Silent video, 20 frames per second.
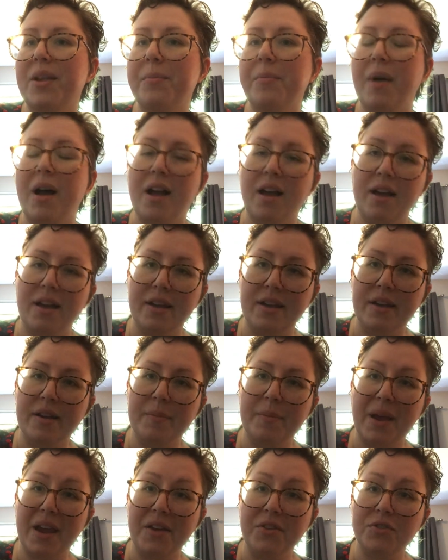my
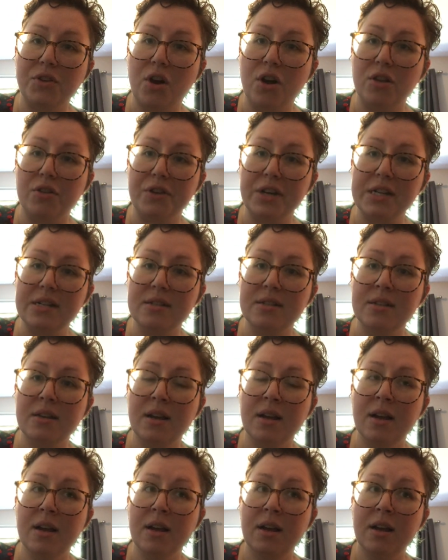pain tolerance
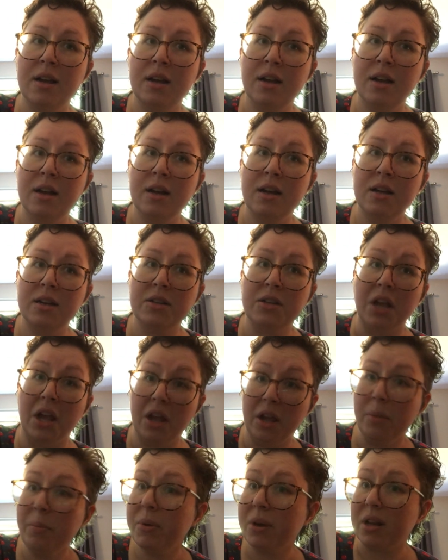
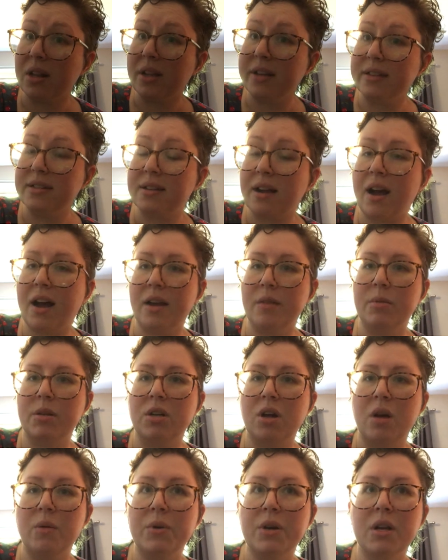typically is high, but
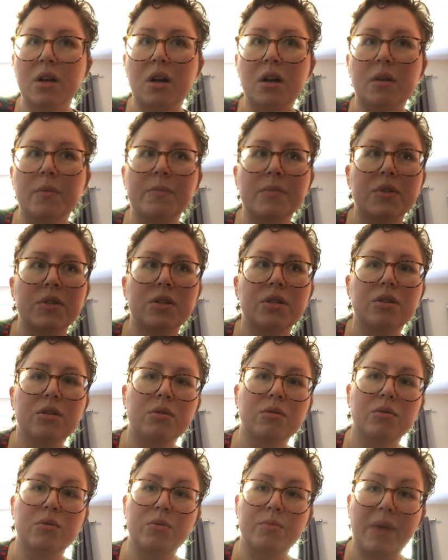not when it comes
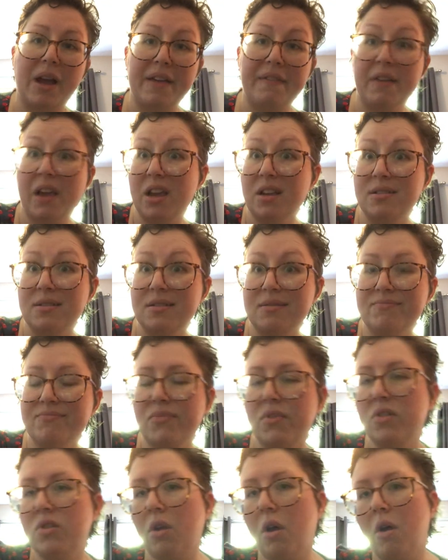to my face.
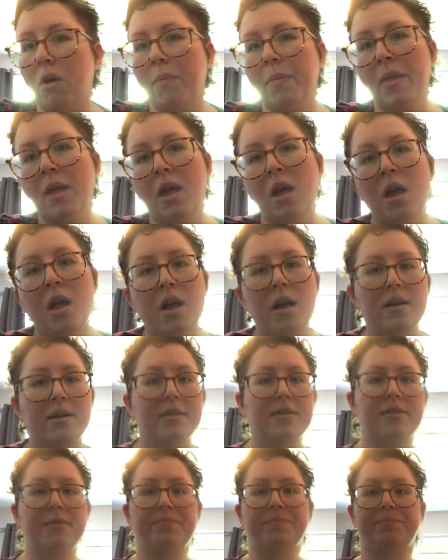So
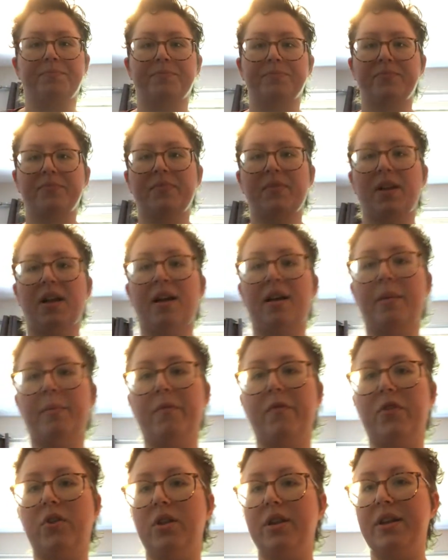I'm
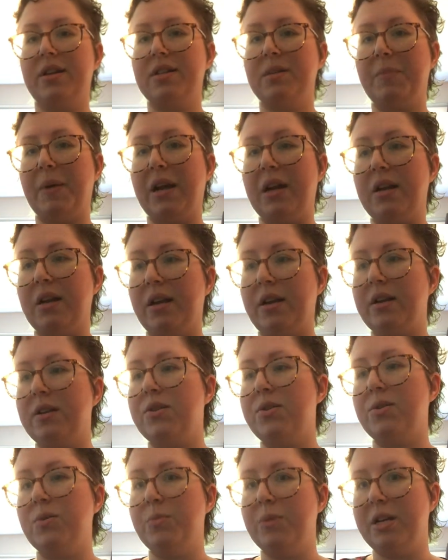fully expecting
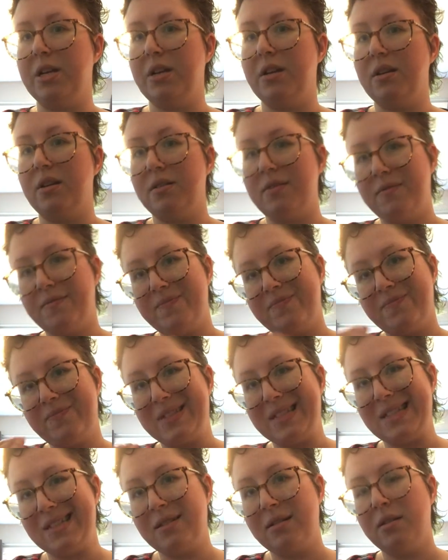to be
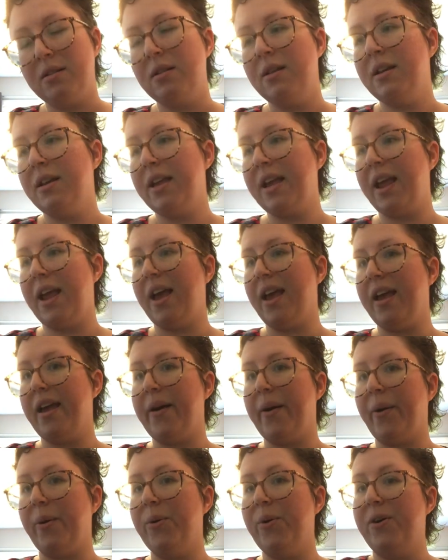
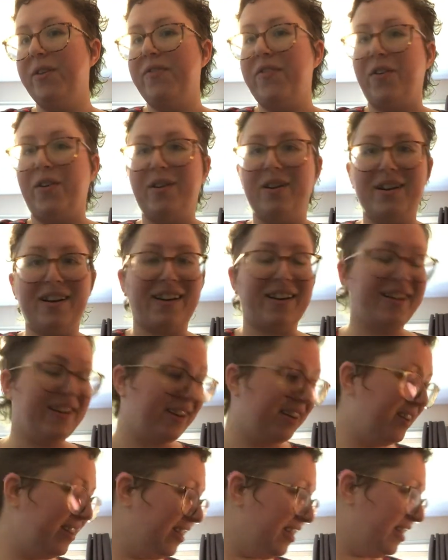KO for
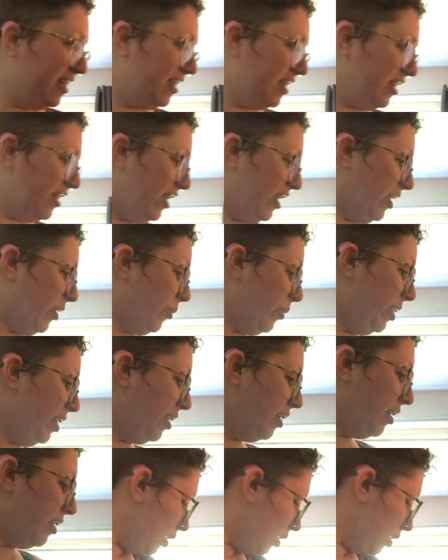like a week.